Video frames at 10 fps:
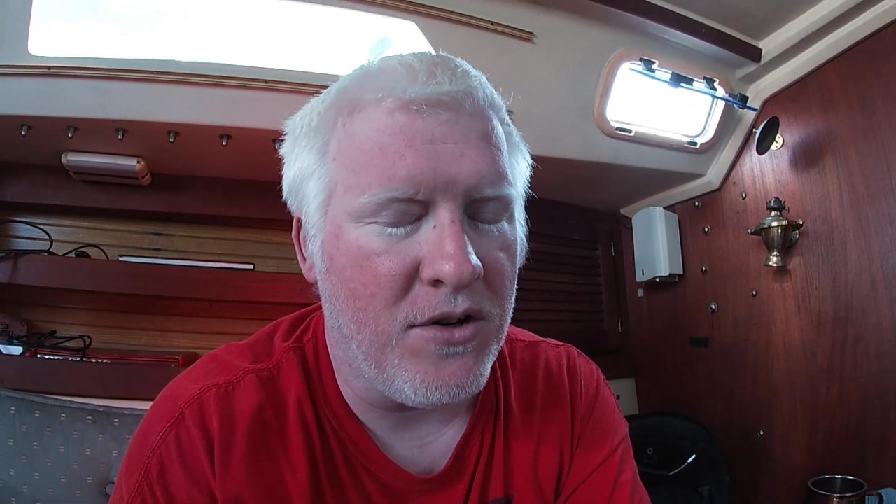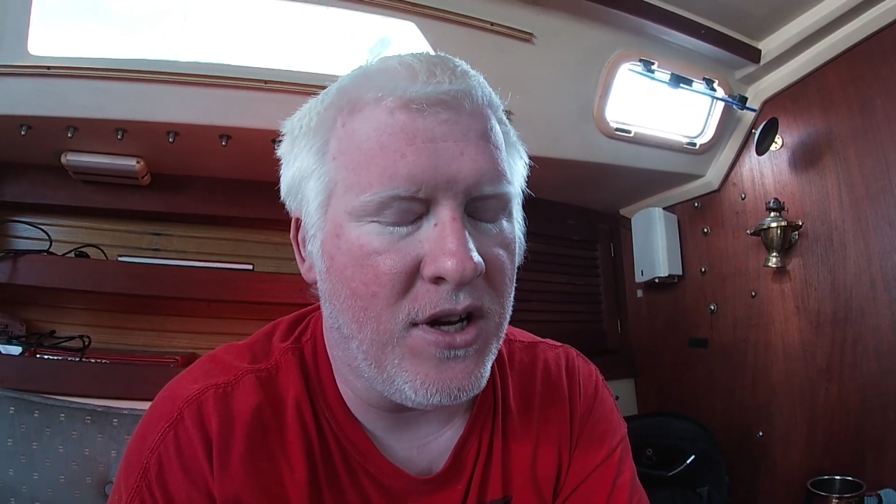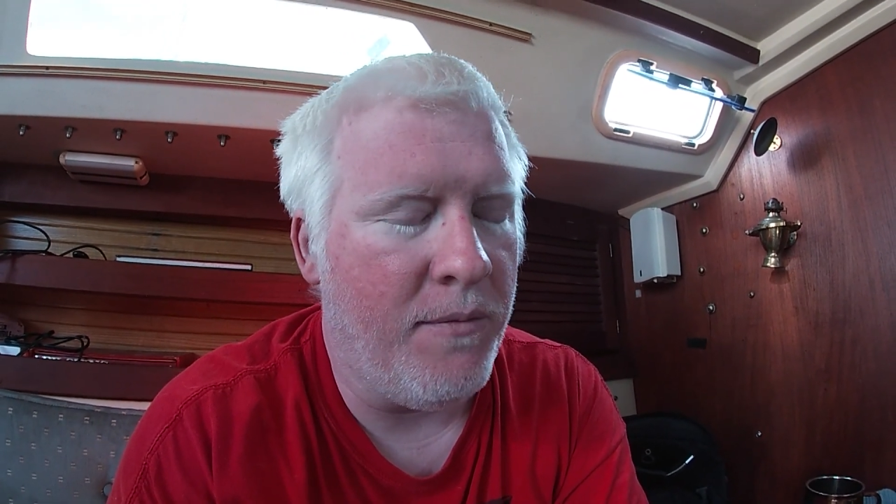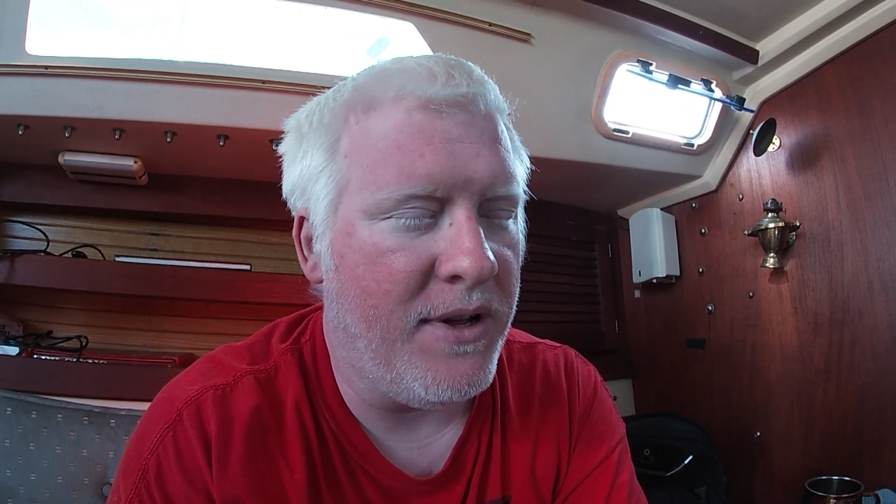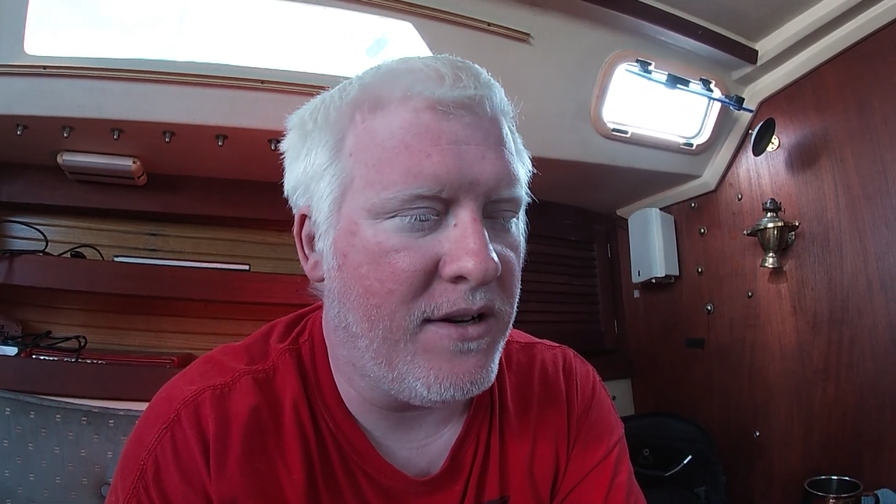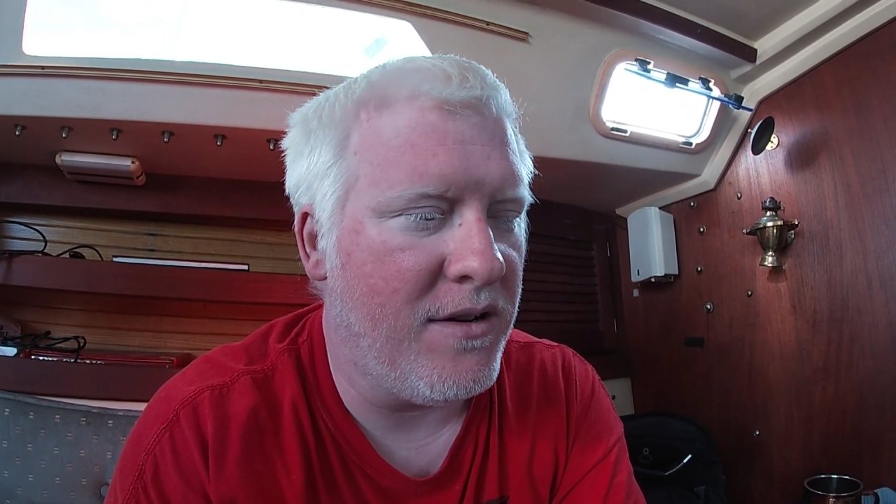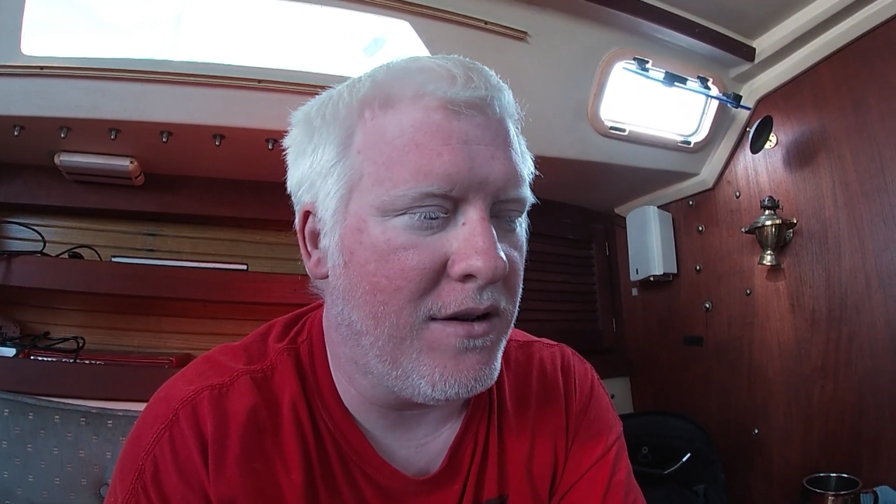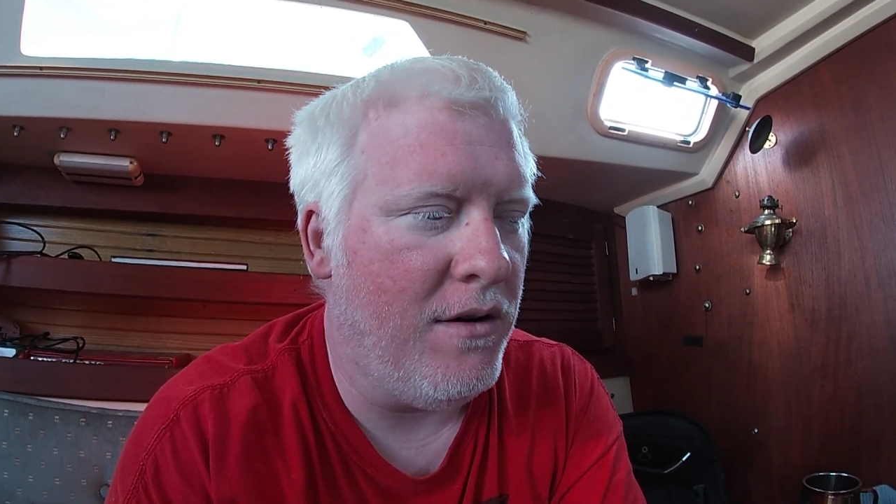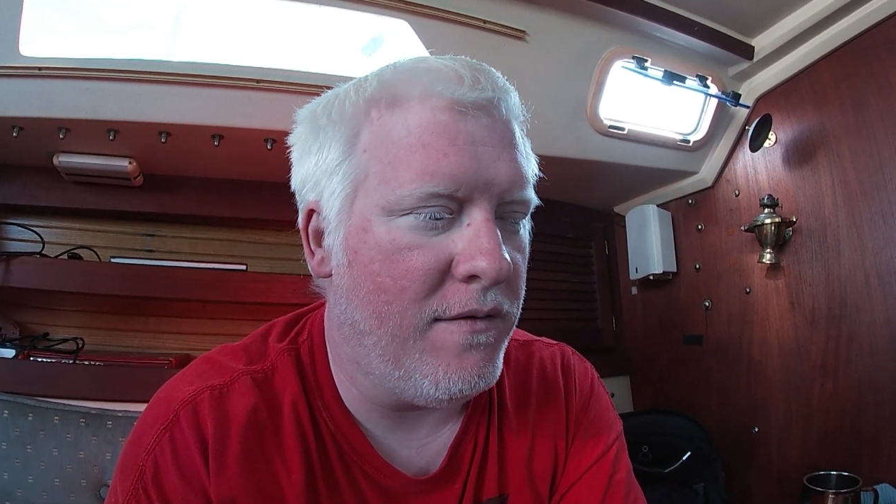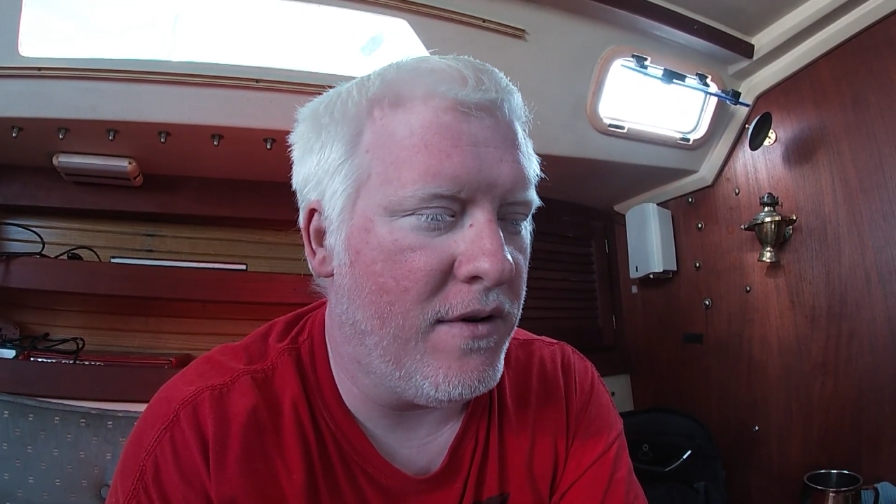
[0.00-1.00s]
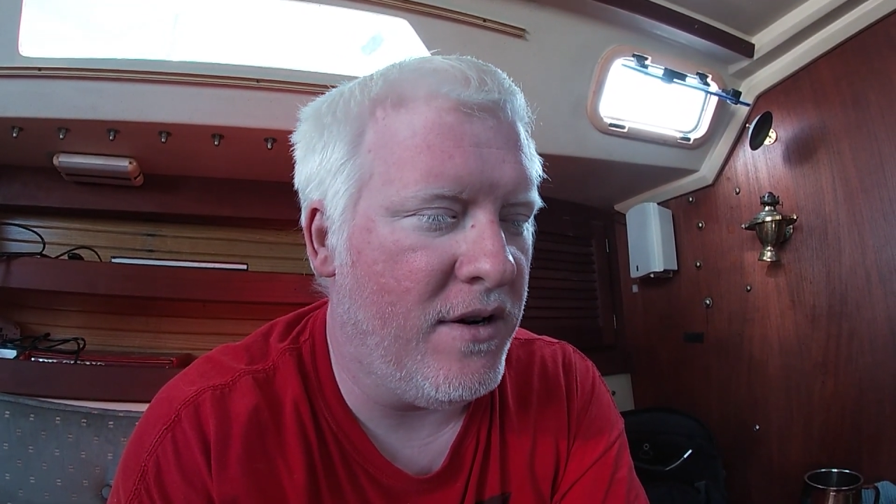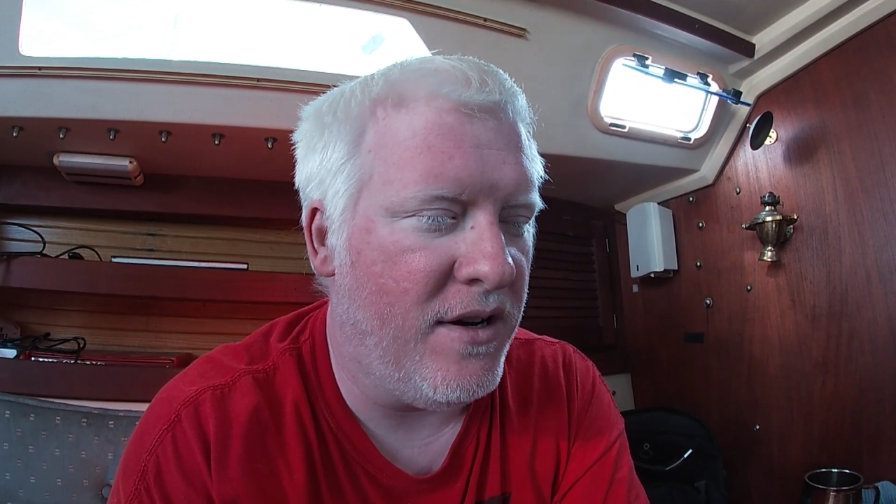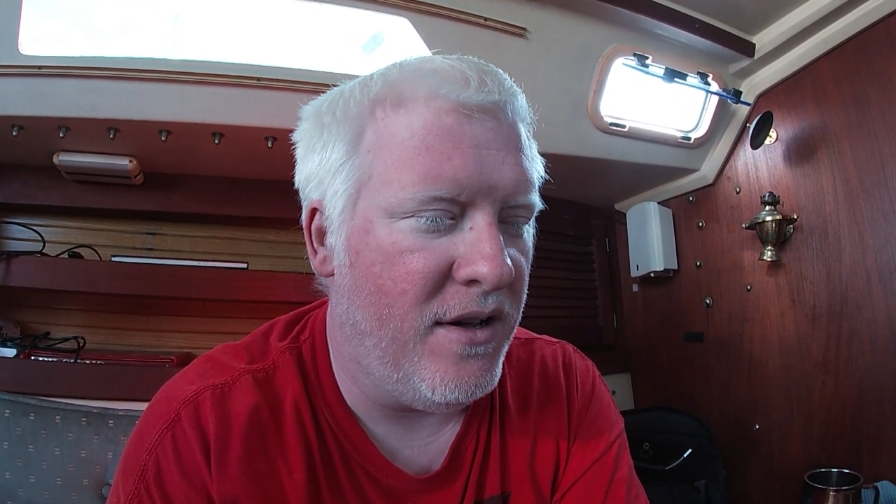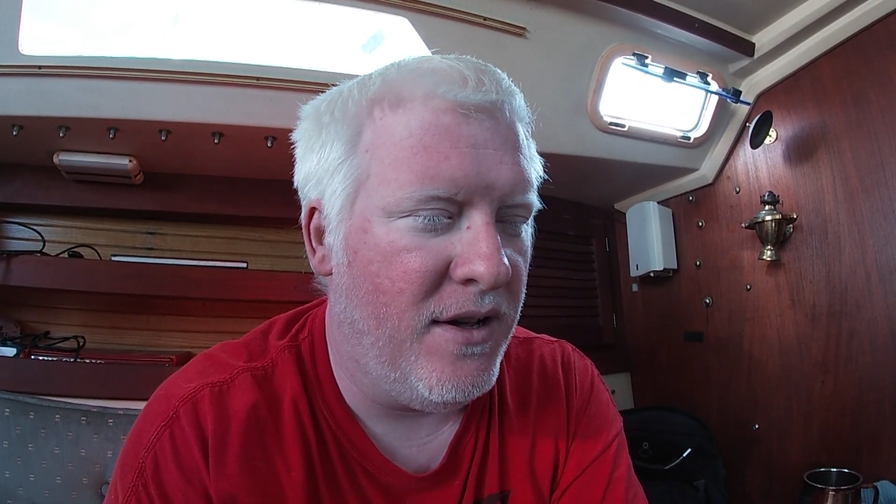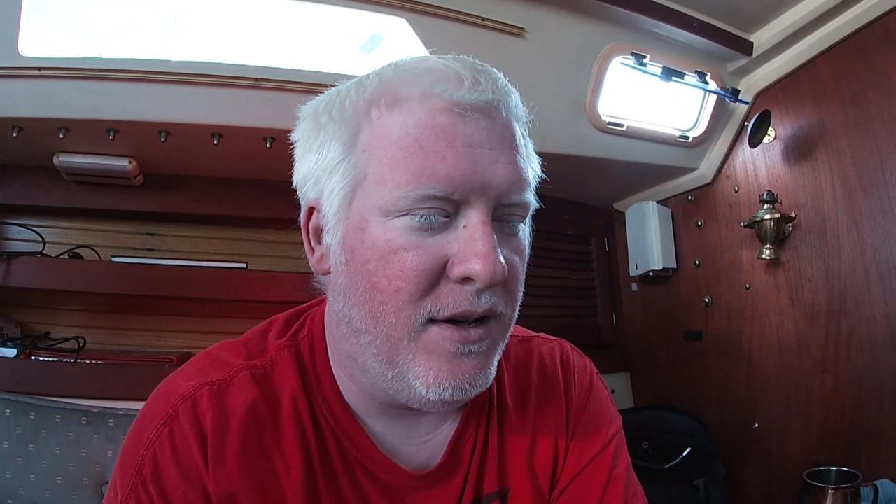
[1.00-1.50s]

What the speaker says: or something took over,